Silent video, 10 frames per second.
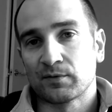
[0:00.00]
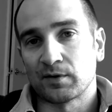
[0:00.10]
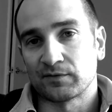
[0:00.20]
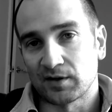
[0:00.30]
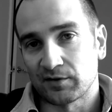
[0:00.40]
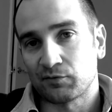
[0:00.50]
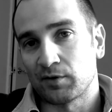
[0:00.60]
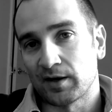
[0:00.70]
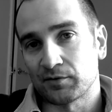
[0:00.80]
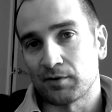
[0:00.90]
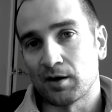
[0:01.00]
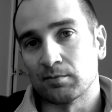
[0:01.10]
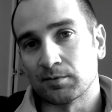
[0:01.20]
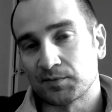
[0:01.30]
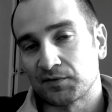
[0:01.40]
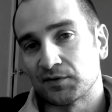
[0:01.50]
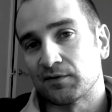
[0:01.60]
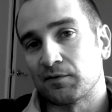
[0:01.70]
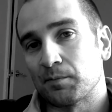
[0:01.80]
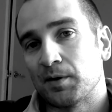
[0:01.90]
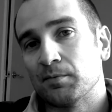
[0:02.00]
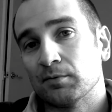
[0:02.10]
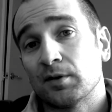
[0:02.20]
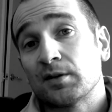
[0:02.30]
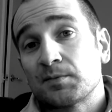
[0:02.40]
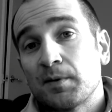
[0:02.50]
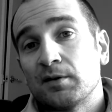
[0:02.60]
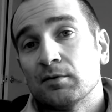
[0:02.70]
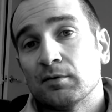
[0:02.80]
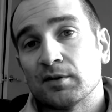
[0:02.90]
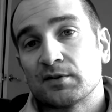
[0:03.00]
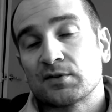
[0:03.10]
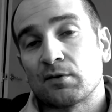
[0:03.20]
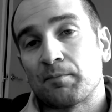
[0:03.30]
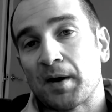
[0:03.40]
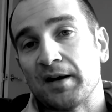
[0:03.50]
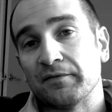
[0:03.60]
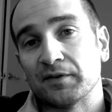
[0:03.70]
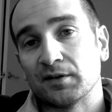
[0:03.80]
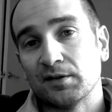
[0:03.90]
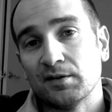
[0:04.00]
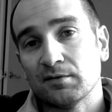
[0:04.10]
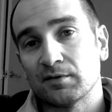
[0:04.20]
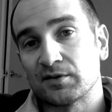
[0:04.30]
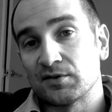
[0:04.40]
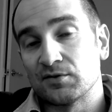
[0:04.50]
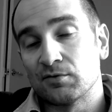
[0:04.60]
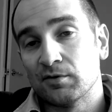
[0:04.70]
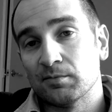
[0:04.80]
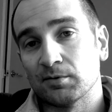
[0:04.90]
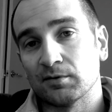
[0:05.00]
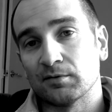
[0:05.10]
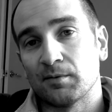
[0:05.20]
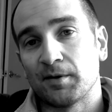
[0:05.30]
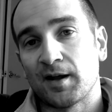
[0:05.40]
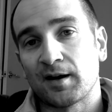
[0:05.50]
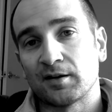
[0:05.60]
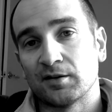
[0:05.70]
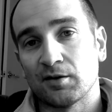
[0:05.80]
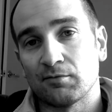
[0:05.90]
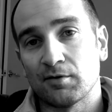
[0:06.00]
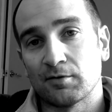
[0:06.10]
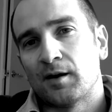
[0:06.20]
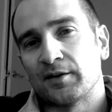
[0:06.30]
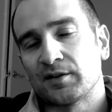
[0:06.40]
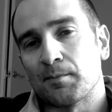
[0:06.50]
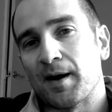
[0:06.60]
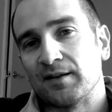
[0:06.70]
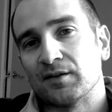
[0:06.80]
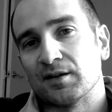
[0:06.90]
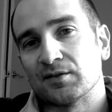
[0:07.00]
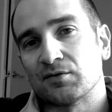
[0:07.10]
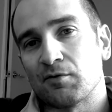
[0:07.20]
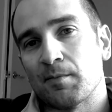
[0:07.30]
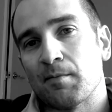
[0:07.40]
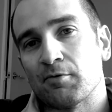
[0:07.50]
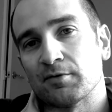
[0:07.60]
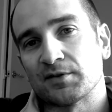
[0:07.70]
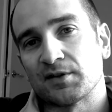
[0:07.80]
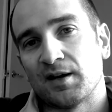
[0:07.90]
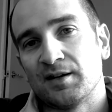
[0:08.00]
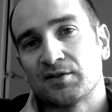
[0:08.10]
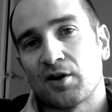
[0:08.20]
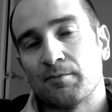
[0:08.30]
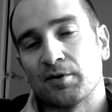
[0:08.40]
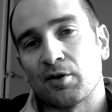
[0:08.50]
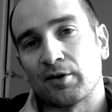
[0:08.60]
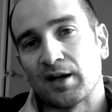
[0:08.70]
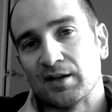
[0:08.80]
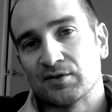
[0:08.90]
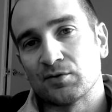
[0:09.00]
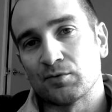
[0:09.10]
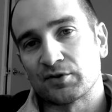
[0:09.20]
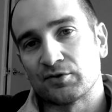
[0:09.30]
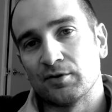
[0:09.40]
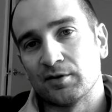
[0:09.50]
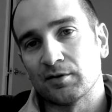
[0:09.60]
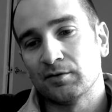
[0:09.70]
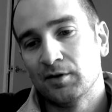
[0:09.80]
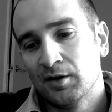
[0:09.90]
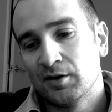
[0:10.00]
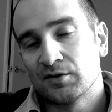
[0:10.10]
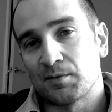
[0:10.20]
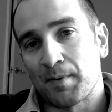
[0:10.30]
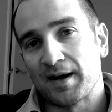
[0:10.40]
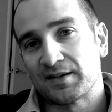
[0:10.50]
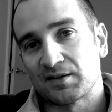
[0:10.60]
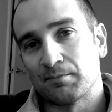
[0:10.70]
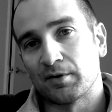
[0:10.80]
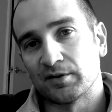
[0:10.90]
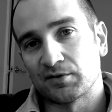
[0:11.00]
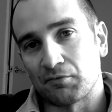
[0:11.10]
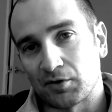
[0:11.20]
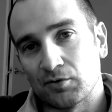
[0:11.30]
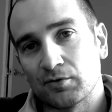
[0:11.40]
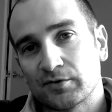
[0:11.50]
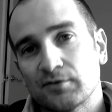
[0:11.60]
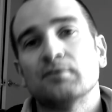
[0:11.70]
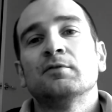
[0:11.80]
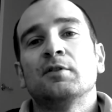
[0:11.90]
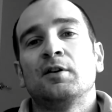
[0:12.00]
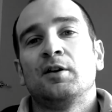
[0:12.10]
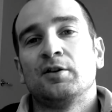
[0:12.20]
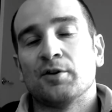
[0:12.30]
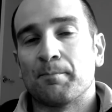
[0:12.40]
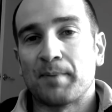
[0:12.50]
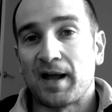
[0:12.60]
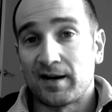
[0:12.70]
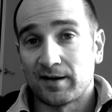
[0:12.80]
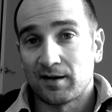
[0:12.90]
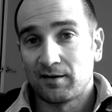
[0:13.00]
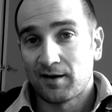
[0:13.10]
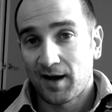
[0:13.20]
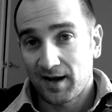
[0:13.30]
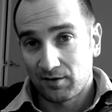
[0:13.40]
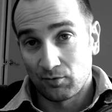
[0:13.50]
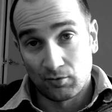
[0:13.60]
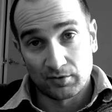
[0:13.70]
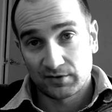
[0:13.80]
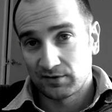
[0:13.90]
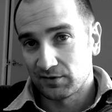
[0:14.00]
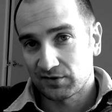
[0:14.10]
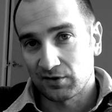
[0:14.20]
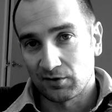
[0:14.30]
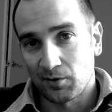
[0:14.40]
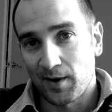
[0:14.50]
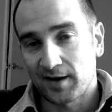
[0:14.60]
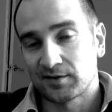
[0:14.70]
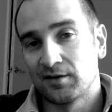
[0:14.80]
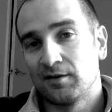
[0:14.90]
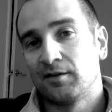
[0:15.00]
I've done 3 other albums for different people, and it's been good. It's sort of paid for the gear and it's enjoyable. I mean, how can you go wrong? I think the main thing to remember is that anytime you're going into a studio to pay somebody to record you, your band or your solo act